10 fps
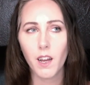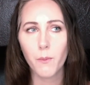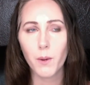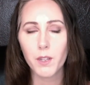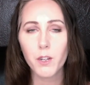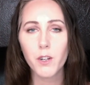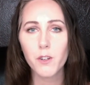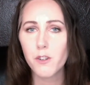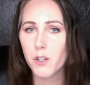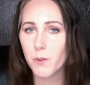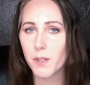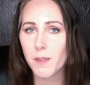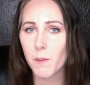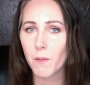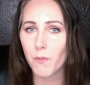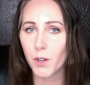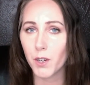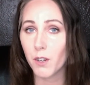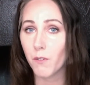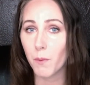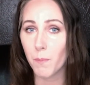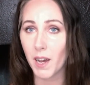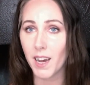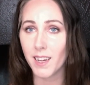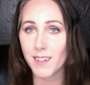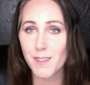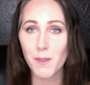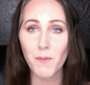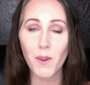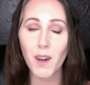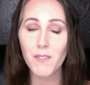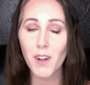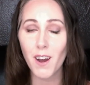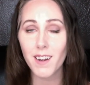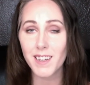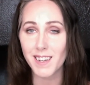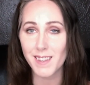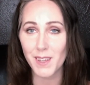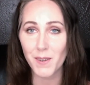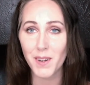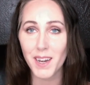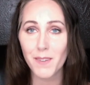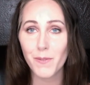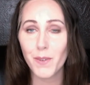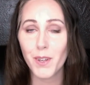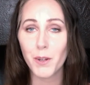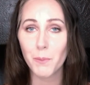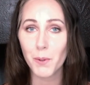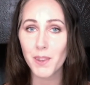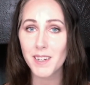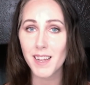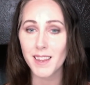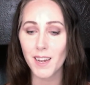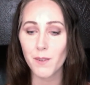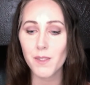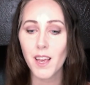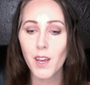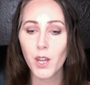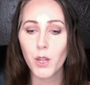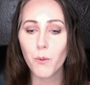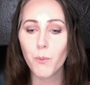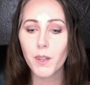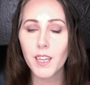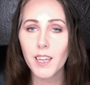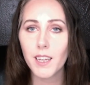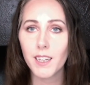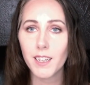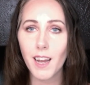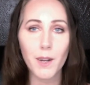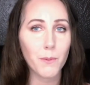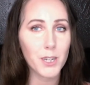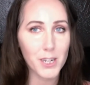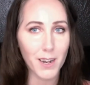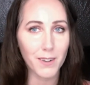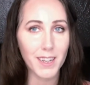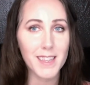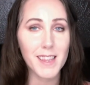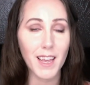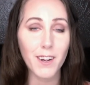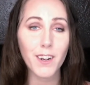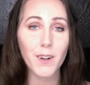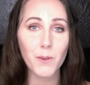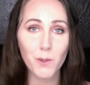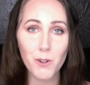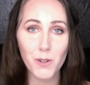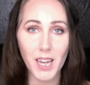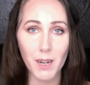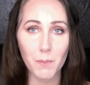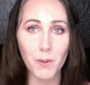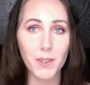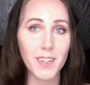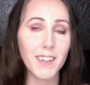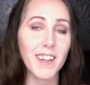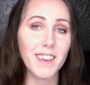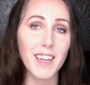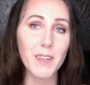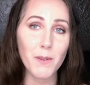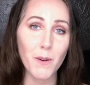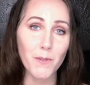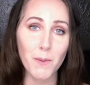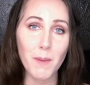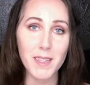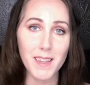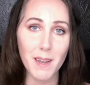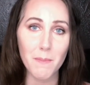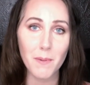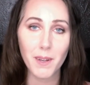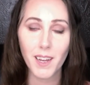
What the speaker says: whether you're doing something for good or for bad. So if you have an audience and you have your moon in the 10th house, you really got to watch out because they are going to hold you accountable and they're going to let you know if you mess up